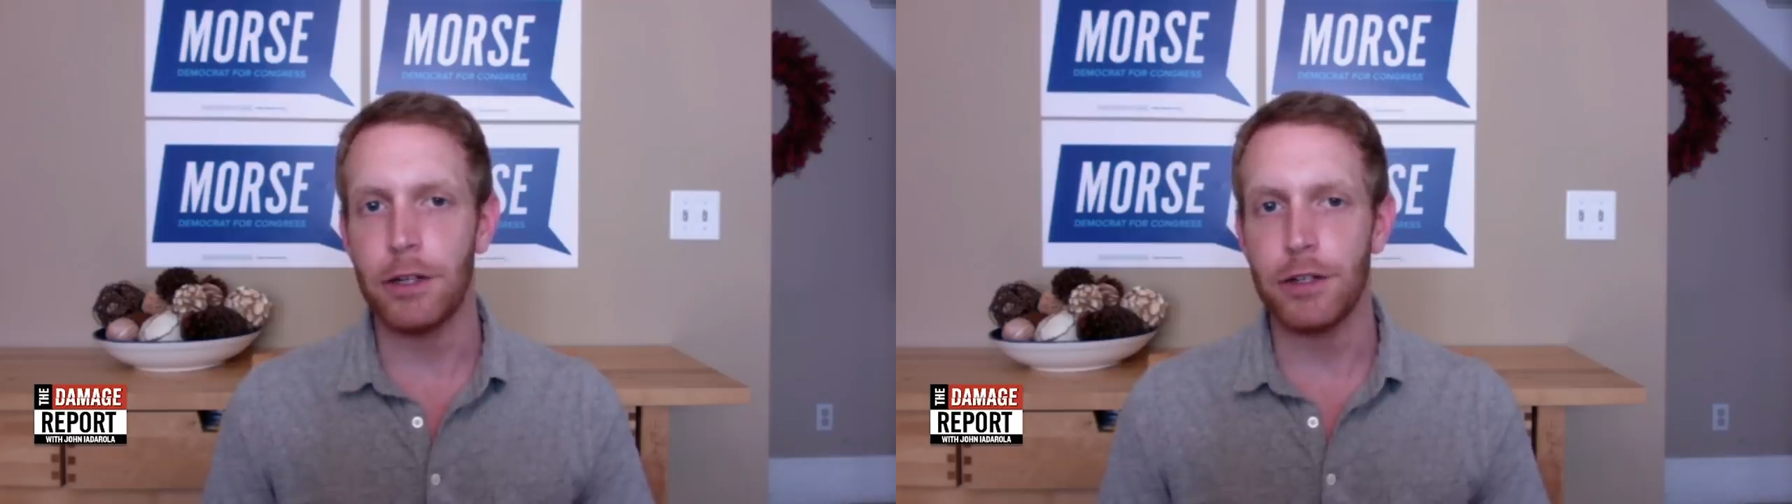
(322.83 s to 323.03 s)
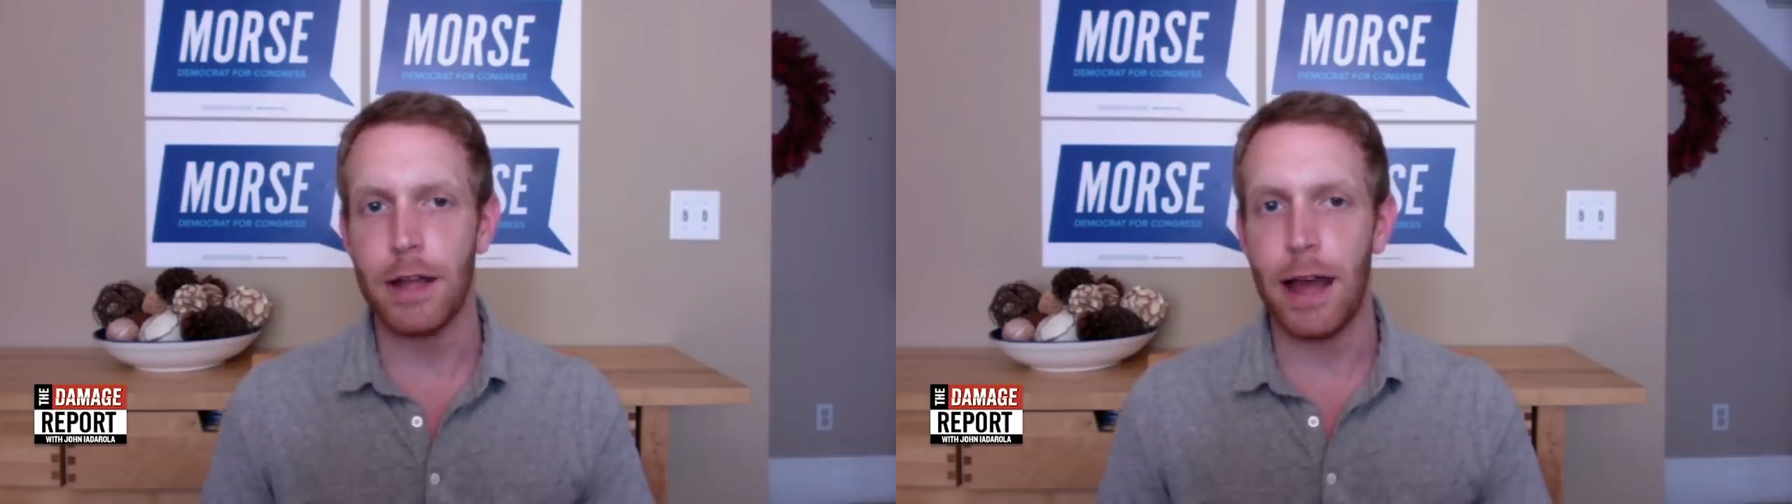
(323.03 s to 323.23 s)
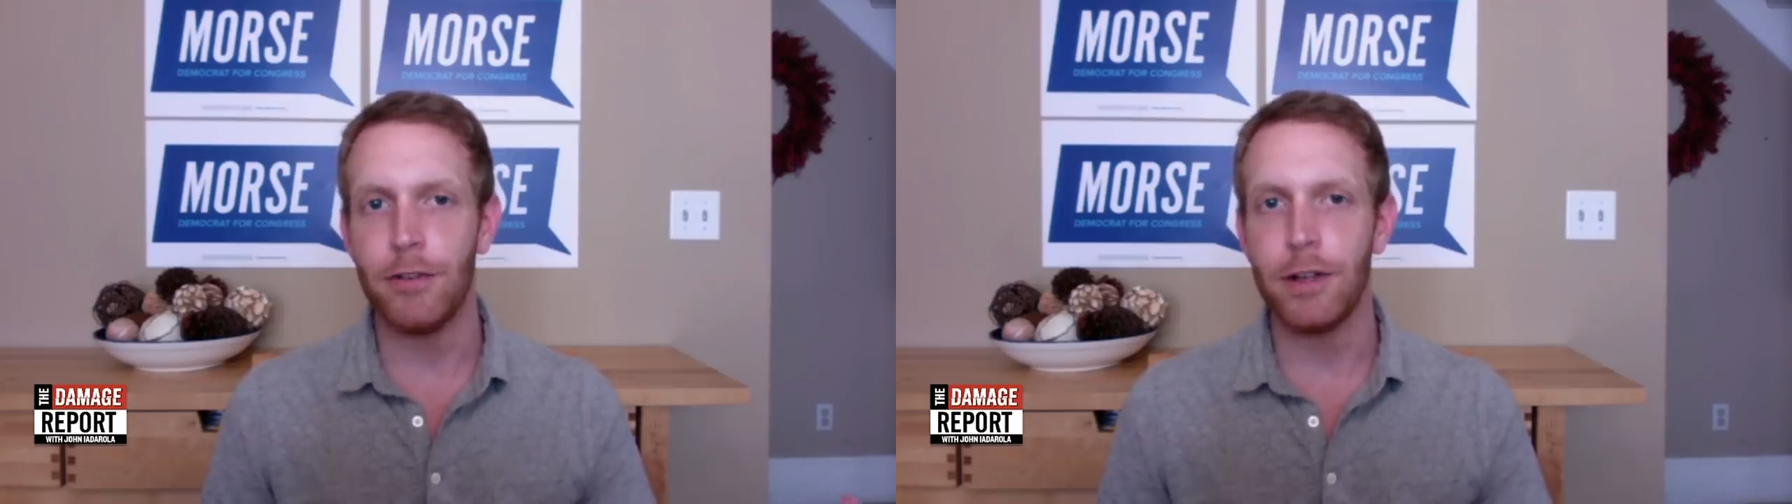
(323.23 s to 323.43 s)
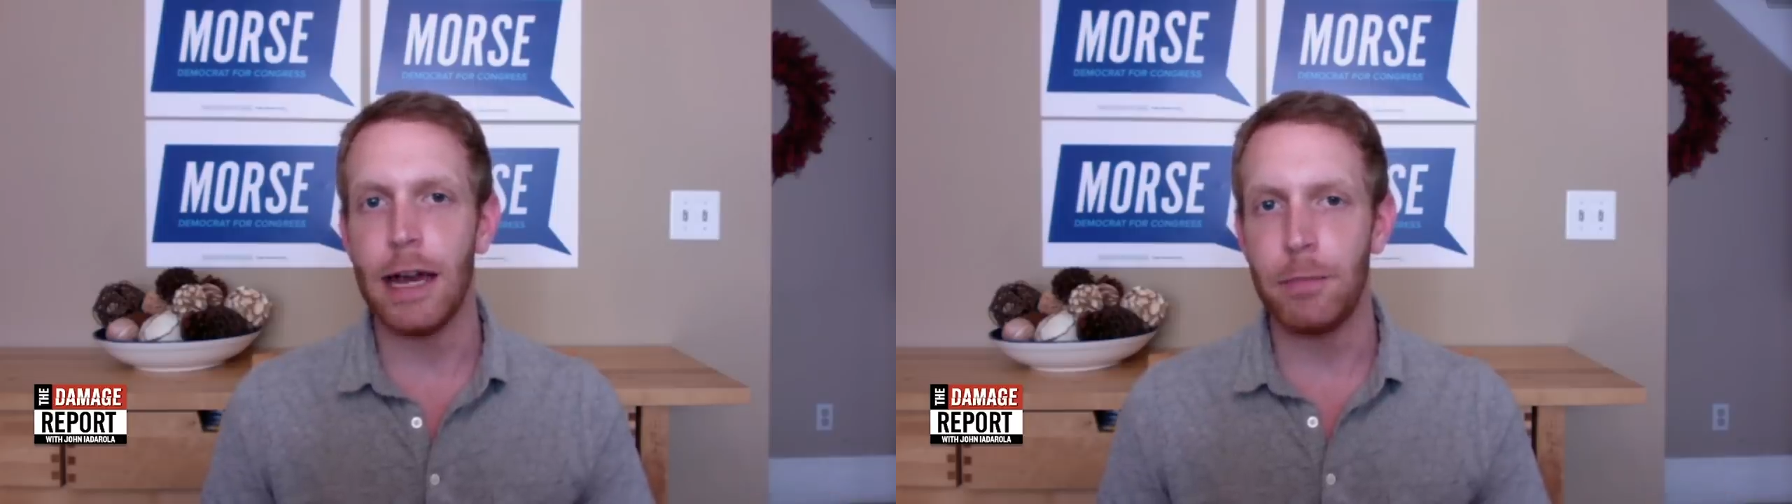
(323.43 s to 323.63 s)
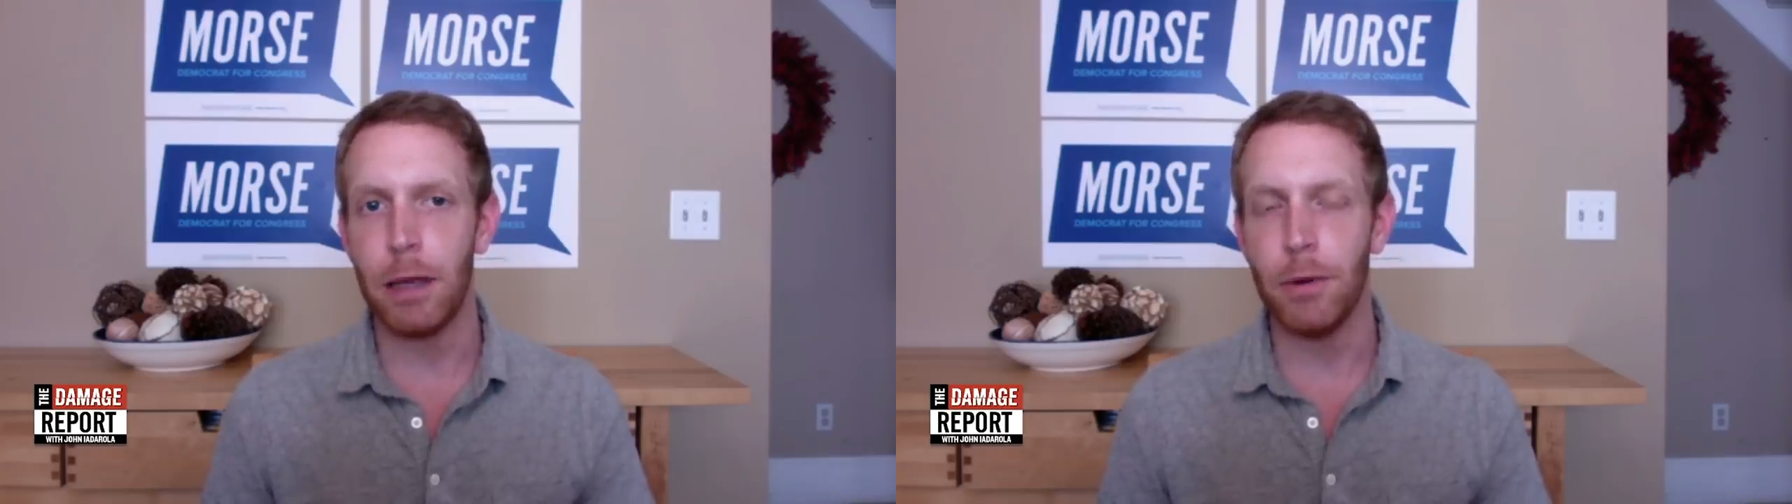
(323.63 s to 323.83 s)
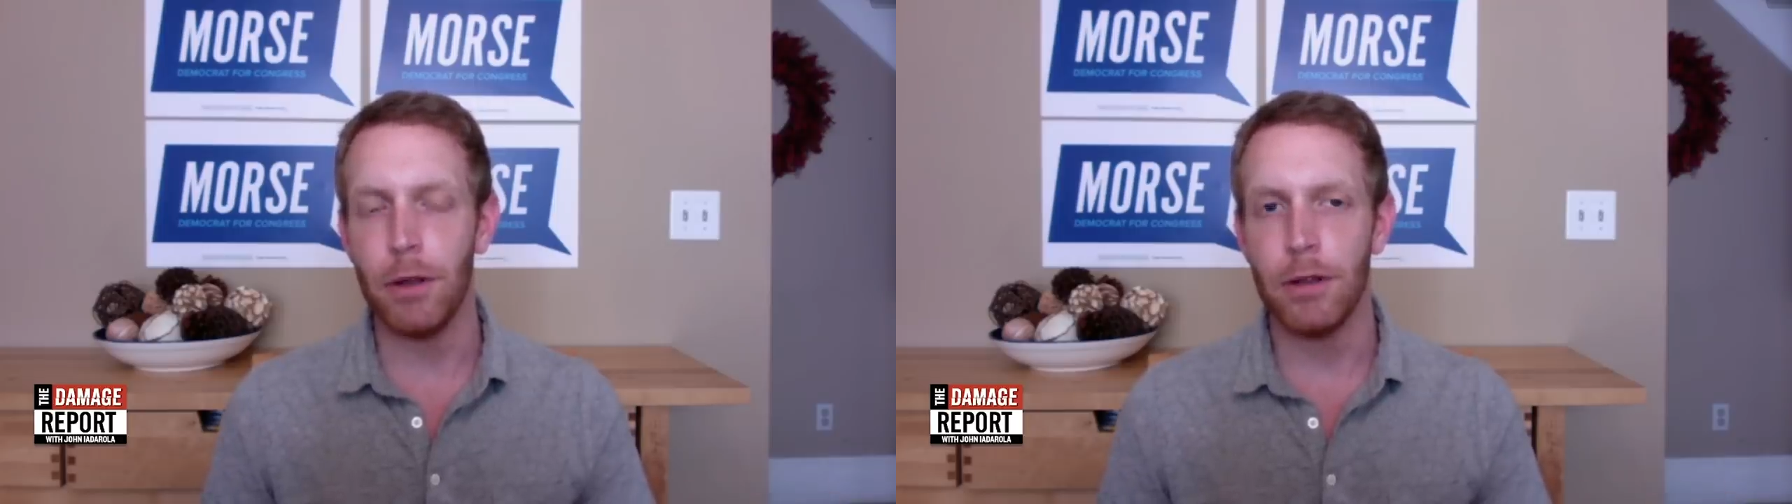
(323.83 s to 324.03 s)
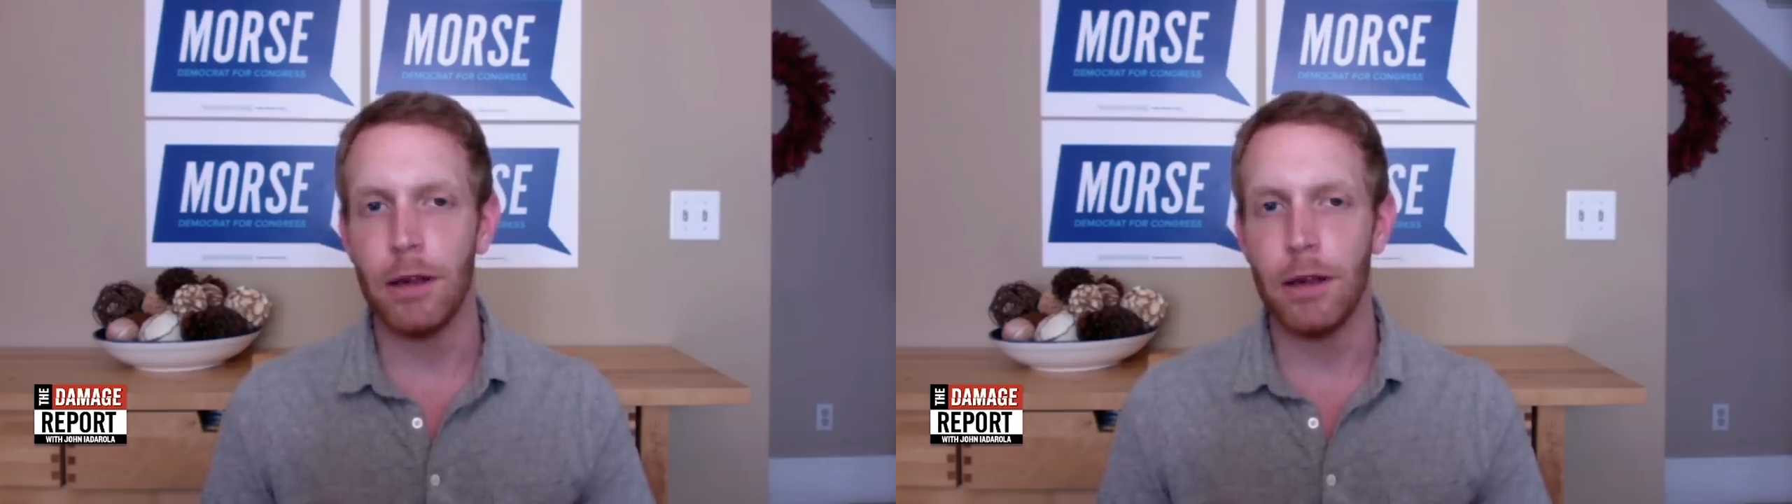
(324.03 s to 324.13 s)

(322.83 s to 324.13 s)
just everyday people.